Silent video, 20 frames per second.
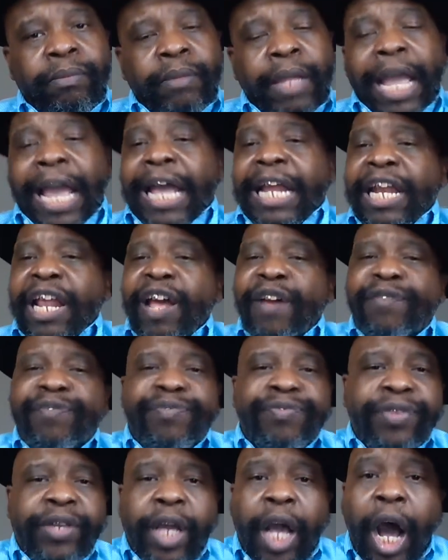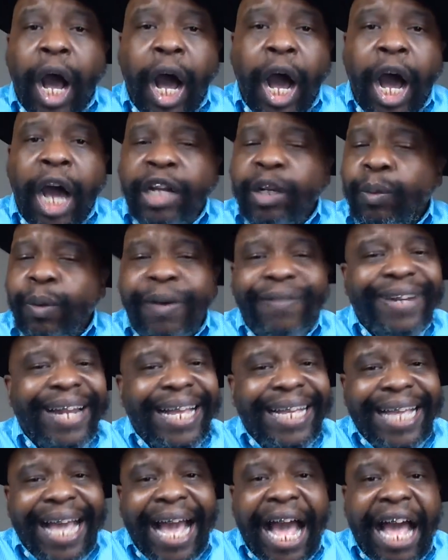And if Khan or whatever
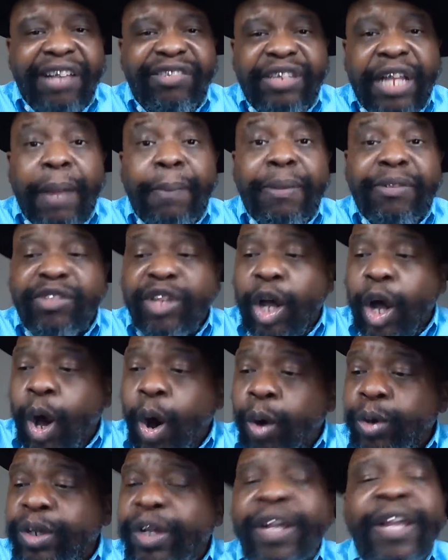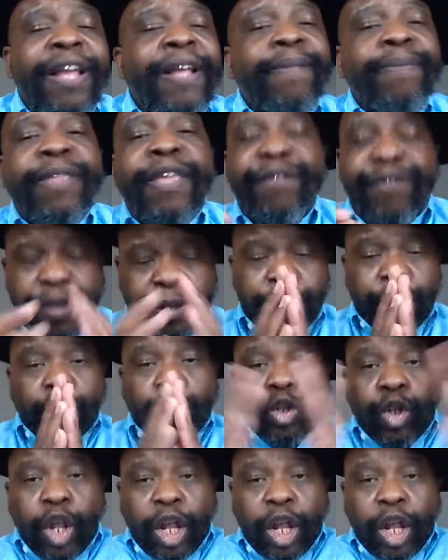that guy's name is, the owner, if he would